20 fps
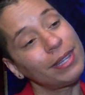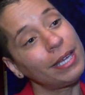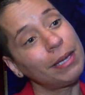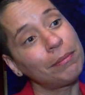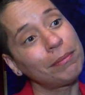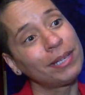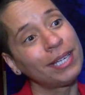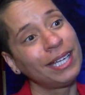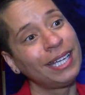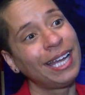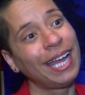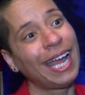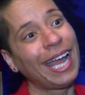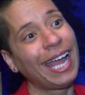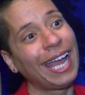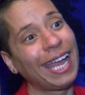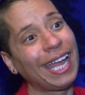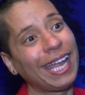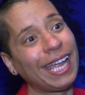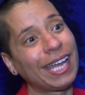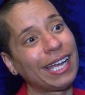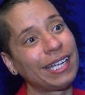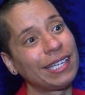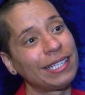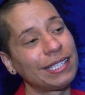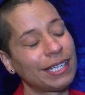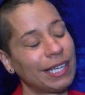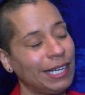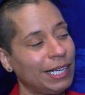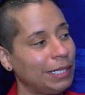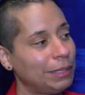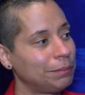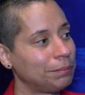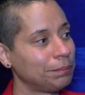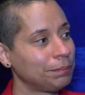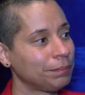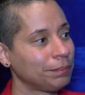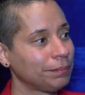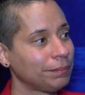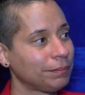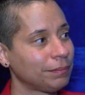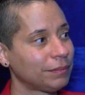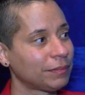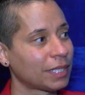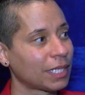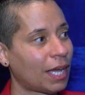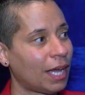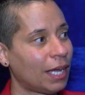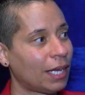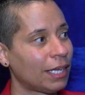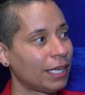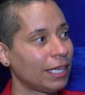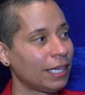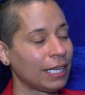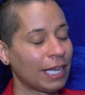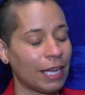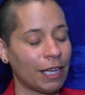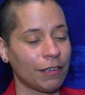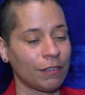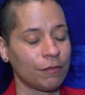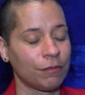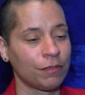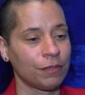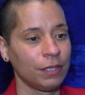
them, and I have